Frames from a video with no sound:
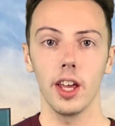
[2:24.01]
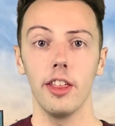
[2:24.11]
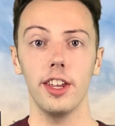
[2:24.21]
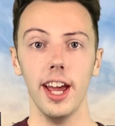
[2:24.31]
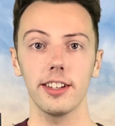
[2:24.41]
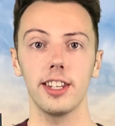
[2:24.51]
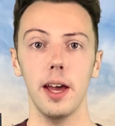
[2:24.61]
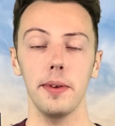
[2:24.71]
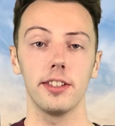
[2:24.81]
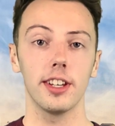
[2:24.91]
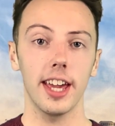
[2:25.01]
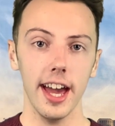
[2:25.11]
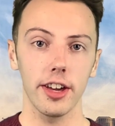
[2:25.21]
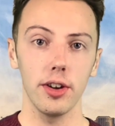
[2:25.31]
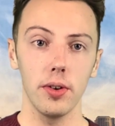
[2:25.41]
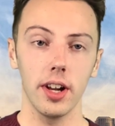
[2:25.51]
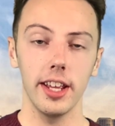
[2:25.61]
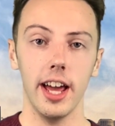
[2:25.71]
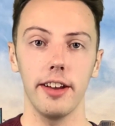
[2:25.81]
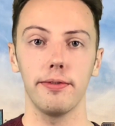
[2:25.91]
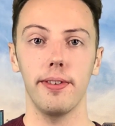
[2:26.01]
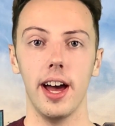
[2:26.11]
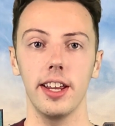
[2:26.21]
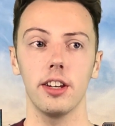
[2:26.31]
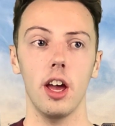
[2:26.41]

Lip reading: The next step is to get Googling and find